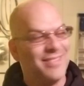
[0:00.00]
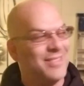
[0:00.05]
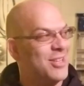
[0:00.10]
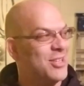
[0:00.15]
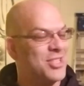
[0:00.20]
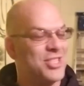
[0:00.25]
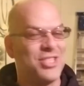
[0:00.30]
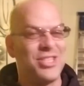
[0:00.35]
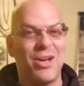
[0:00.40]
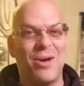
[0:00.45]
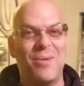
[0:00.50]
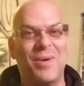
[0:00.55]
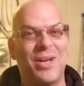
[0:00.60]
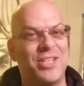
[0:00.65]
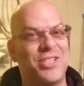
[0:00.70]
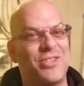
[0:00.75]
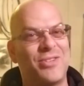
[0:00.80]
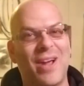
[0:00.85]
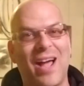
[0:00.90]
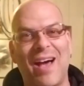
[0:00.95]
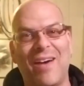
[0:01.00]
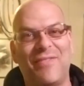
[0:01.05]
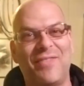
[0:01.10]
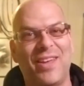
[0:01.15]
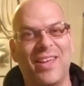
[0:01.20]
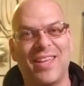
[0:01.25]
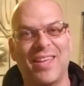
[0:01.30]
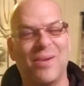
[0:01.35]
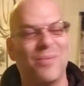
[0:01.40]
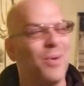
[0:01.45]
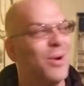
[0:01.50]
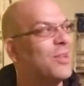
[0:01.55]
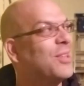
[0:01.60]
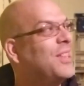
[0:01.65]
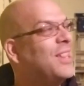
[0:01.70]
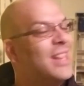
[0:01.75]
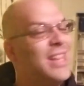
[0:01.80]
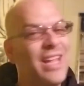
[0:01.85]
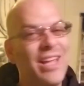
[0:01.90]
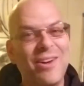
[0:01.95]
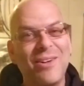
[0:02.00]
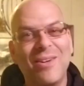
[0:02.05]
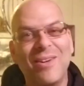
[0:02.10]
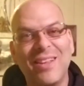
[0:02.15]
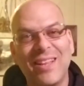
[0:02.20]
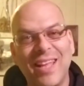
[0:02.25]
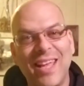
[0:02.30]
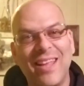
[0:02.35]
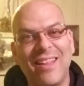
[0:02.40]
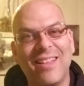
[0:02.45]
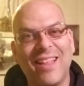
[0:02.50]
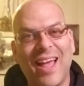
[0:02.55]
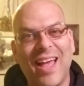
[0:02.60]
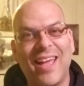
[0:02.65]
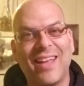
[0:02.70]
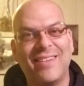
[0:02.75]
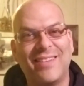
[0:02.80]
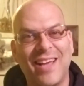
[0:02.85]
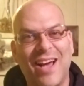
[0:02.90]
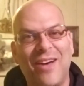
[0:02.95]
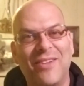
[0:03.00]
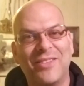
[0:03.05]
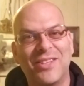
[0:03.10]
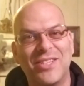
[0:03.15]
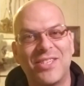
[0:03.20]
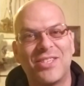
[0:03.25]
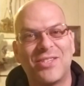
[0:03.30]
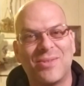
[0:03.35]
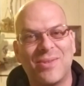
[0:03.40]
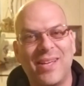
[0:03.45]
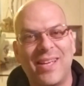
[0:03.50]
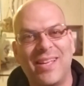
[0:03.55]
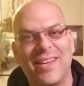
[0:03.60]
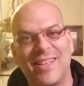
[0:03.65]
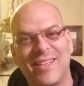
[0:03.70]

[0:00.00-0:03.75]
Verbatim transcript: there's so much traffic and we're literally like down the street